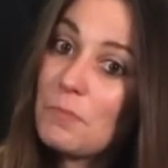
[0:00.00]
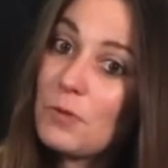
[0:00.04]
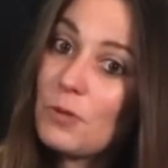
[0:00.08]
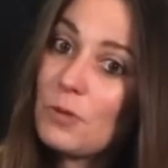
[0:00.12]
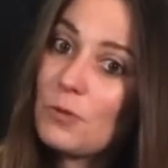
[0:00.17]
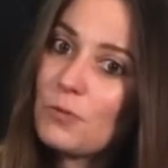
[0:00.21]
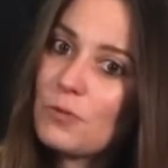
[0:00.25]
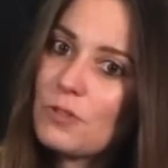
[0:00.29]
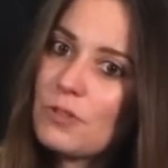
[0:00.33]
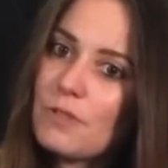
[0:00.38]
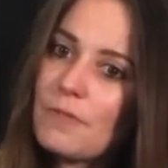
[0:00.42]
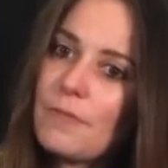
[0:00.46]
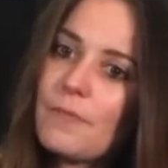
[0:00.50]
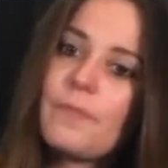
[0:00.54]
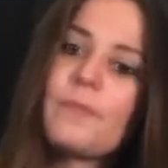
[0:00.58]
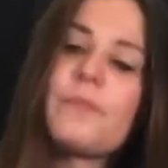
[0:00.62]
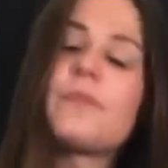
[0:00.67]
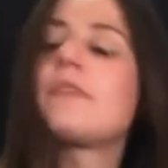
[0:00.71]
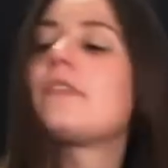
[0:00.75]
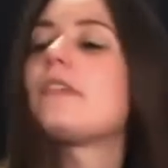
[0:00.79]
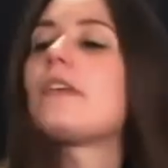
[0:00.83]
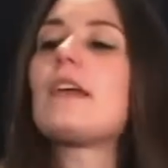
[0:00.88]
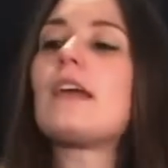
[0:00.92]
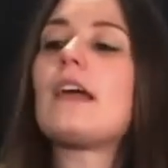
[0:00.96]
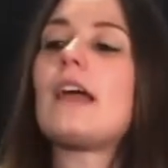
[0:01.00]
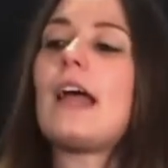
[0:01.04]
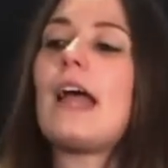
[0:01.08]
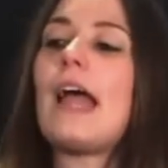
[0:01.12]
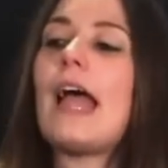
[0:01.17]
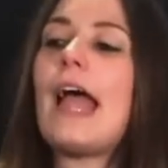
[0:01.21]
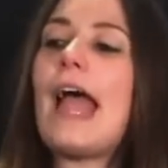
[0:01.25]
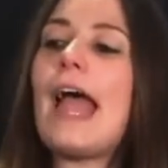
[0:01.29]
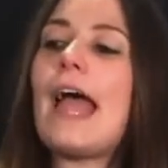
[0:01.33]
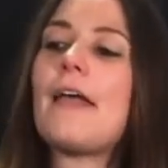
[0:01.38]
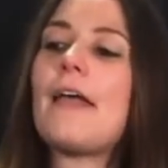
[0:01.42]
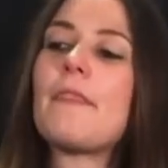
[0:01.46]
Mute.
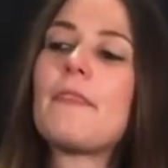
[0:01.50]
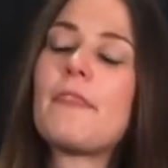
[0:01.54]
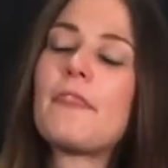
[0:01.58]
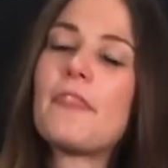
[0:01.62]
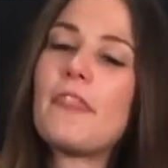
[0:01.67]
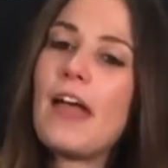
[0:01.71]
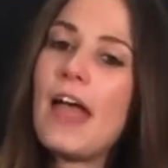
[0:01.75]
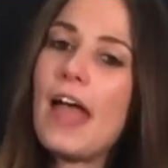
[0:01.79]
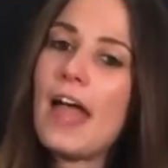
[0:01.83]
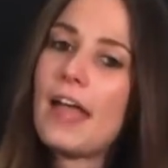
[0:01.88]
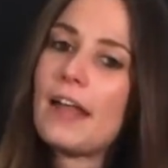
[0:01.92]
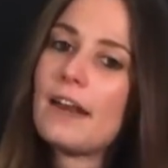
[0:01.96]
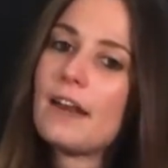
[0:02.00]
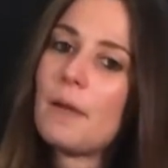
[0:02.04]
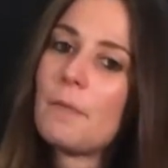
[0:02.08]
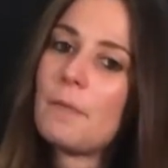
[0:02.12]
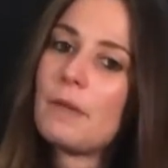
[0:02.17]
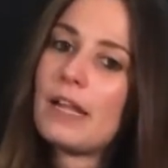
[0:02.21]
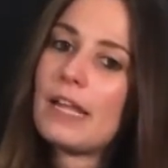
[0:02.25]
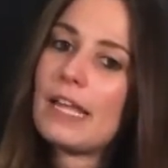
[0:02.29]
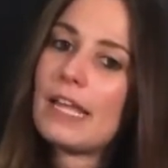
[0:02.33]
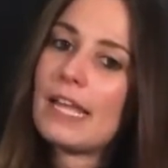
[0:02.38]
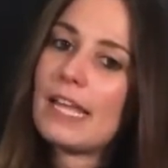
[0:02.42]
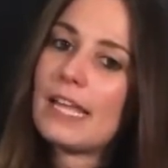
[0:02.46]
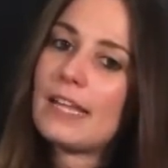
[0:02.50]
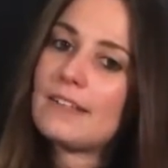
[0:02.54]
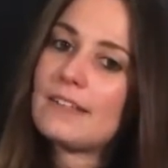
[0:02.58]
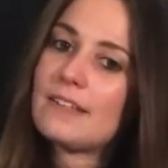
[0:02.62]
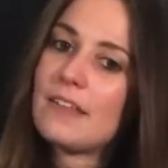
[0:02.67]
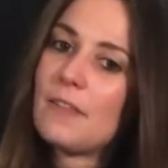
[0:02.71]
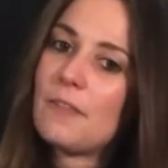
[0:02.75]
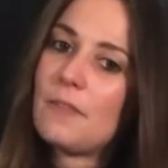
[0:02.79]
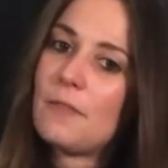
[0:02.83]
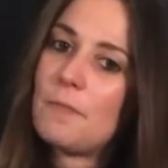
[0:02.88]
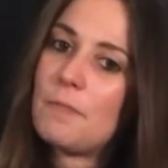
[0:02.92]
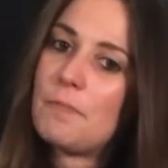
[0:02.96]
And then I'm gonna
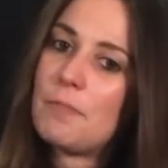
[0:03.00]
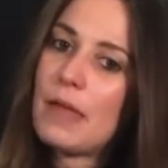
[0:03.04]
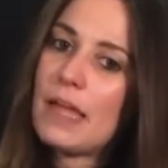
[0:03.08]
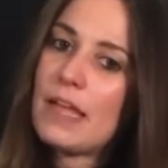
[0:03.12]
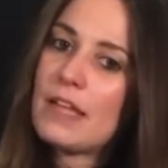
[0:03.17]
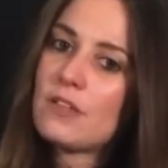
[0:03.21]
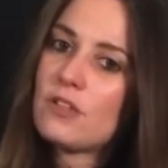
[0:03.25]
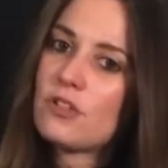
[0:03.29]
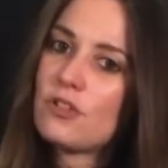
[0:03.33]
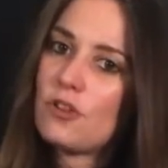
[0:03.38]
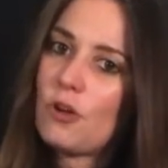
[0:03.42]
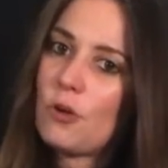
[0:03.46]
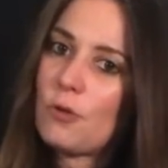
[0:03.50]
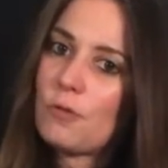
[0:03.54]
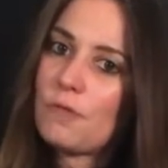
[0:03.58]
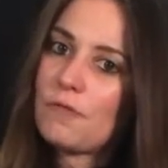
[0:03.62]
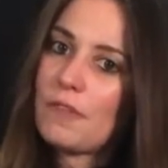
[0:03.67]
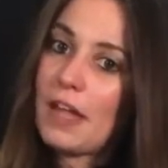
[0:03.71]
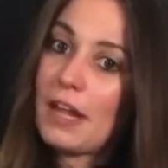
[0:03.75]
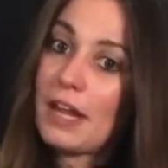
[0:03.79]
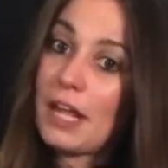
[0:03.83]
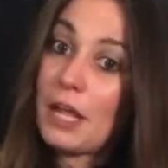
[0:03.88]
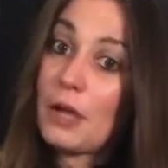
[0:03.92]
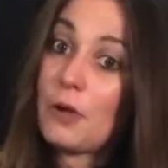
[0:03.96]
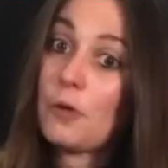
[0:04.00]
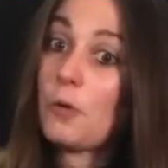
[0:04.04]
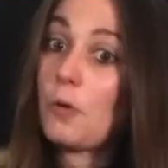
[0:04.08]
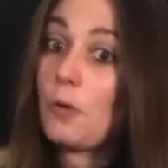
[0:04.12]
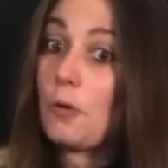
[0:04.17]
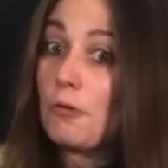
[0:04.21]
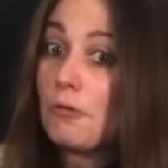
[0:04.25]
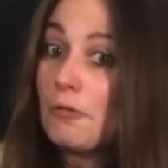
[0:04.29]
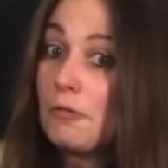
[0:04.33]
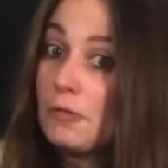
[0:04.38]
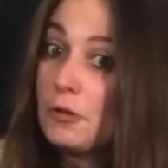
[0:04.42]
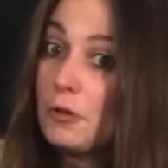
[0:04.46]
hit the bass note of that A
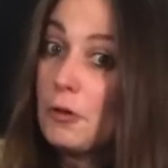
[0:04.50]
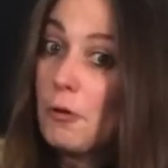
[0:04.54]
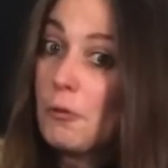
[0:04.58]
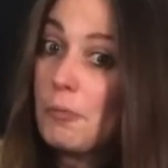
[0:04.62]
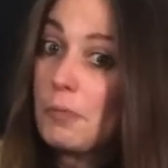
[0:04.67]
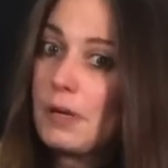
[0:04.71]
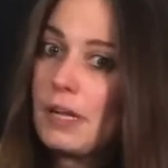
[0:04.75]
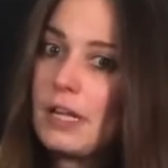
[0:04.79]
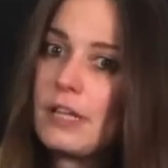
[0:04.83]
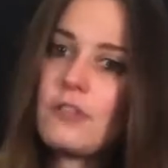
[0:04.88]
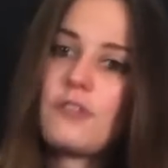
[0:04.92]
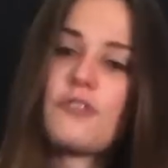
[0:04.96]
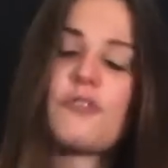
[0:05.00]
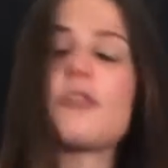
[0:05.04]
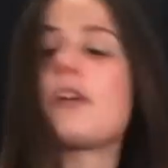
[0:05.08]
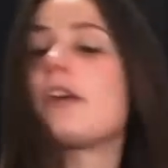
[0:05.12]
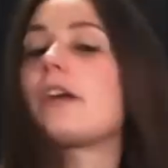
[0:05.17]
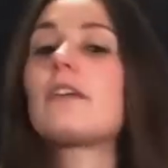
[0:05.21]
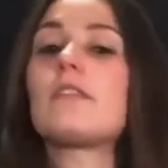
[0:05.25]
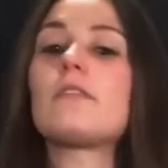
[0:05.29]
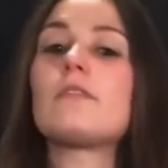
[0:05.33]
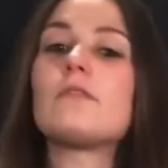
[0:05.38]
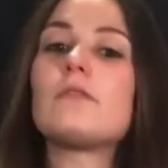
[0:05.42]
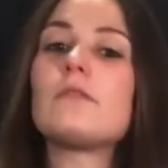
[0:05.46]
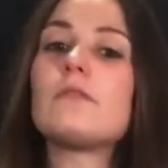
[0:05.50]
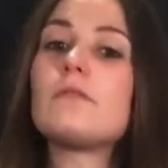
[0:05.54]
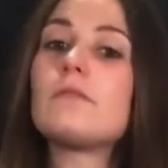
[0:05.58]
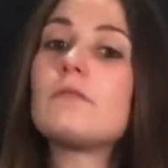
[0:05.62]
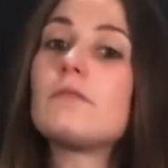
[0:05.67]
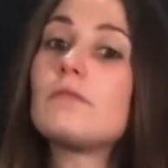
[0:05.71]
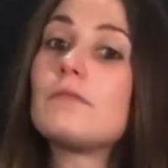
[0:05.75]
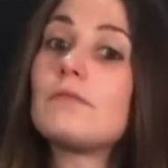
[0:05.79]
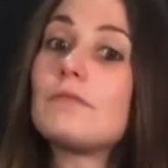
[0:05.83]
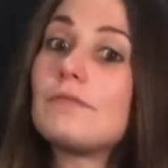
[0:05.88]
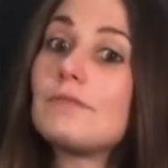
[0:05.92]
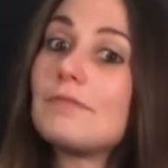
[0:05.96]
chord, the open A string,
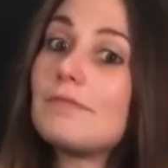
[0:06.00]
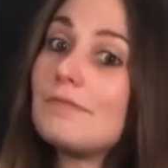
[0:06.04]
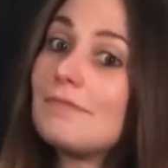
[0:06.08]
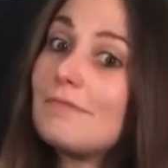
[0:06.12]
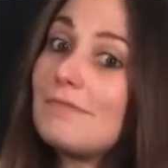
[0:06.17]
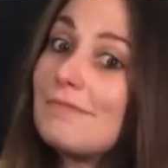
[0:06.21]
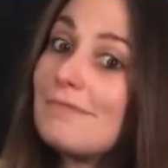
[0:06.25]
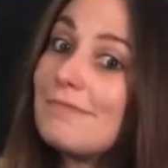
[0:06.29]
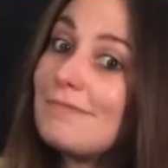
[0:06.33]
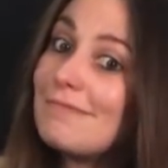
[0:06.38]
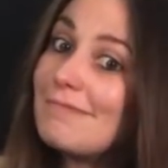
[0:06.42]
and